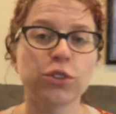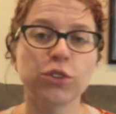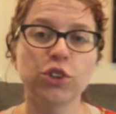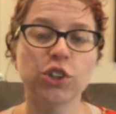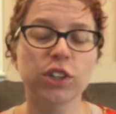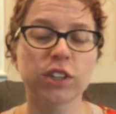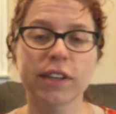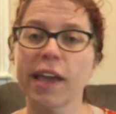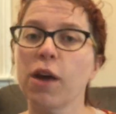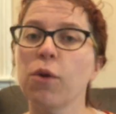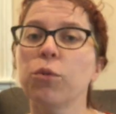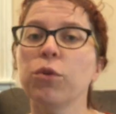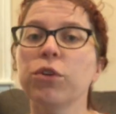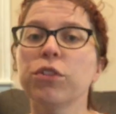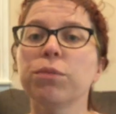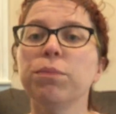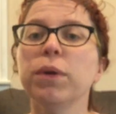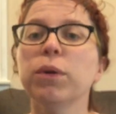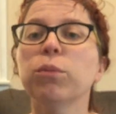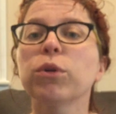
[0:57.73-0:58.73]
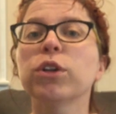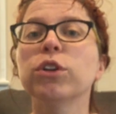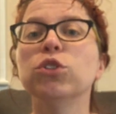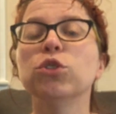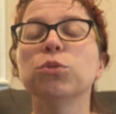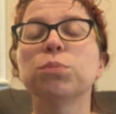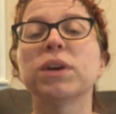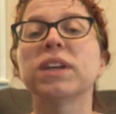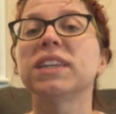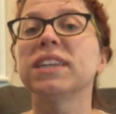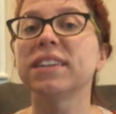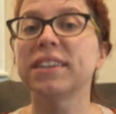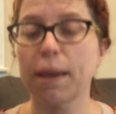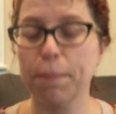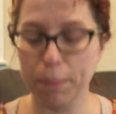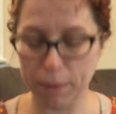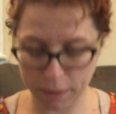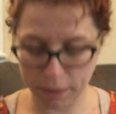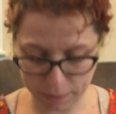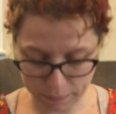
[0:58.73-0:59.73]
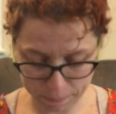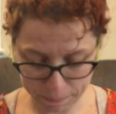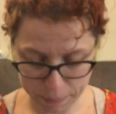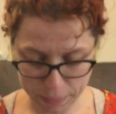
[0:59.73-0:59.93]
so just count with me and we're going to do it by snapping.